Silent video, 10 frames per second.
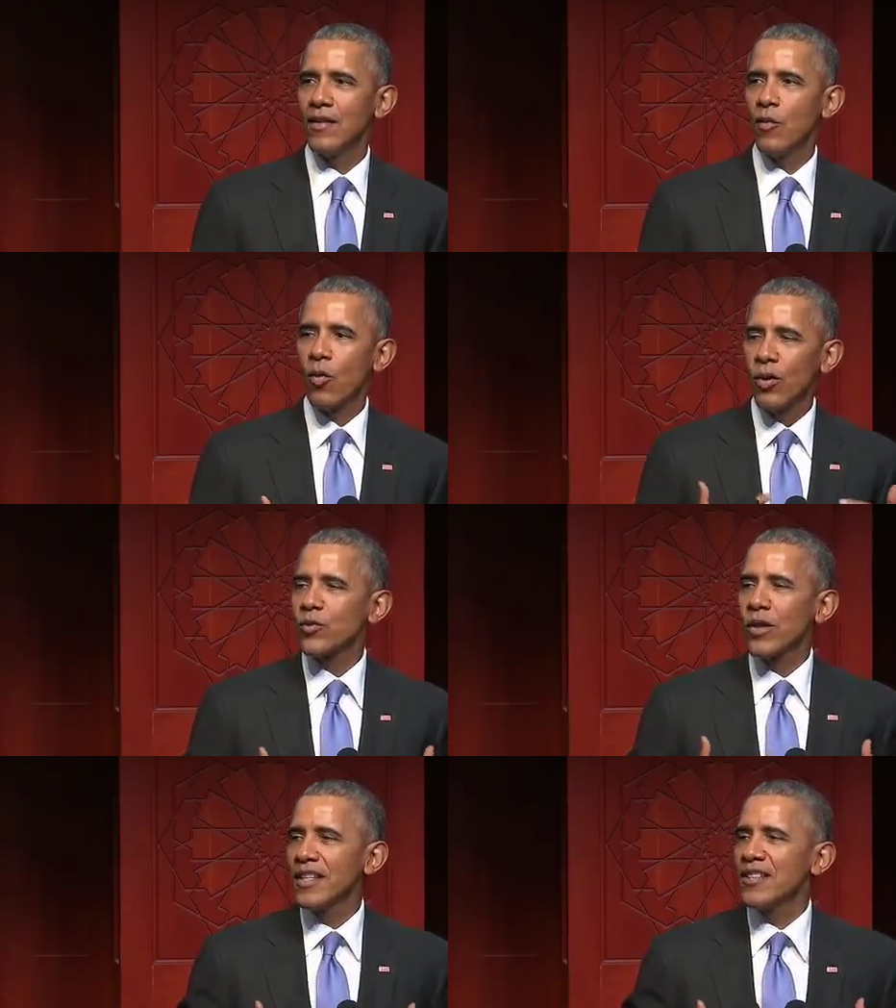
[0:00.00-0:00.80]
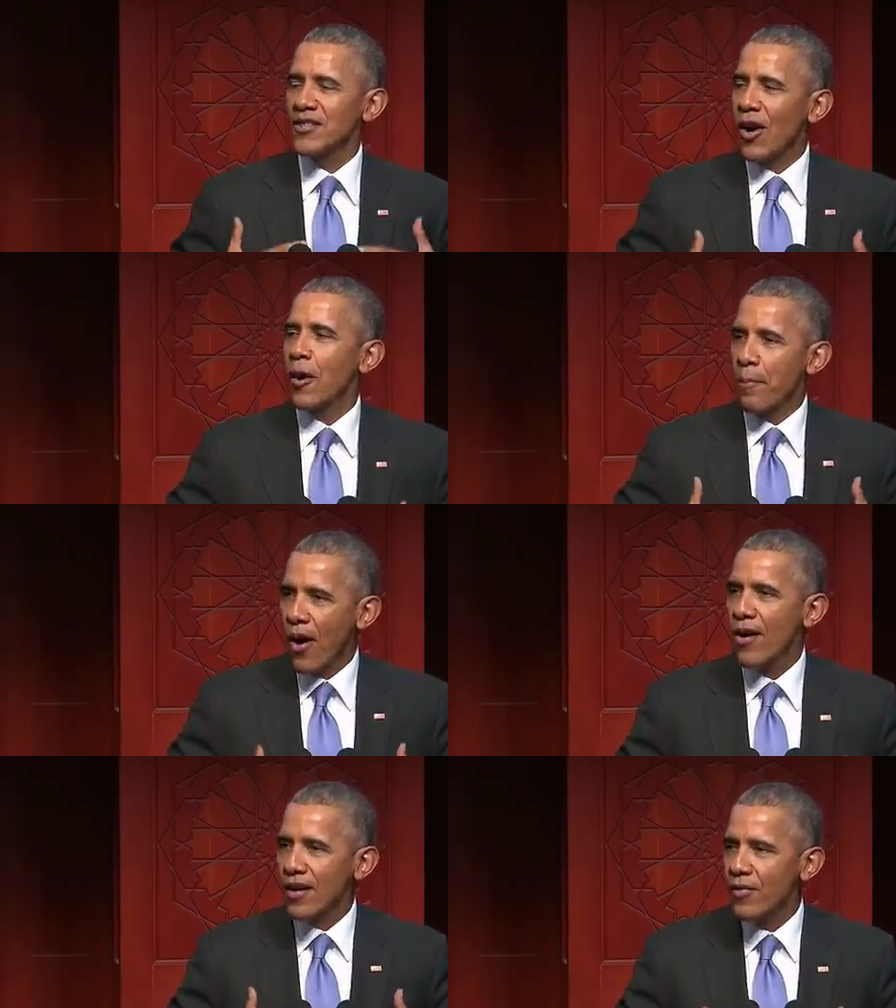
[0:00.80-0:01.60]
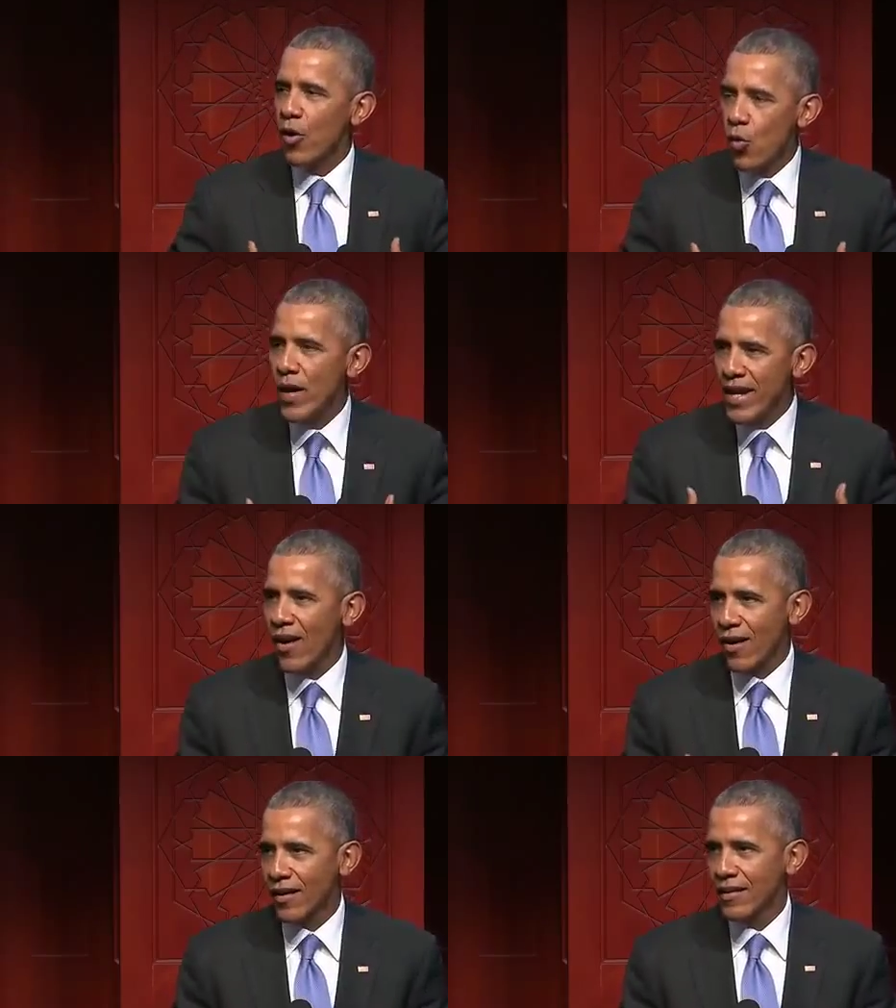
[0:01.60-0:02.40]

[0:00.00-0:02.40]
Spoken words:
the world's religions are a part of who we are.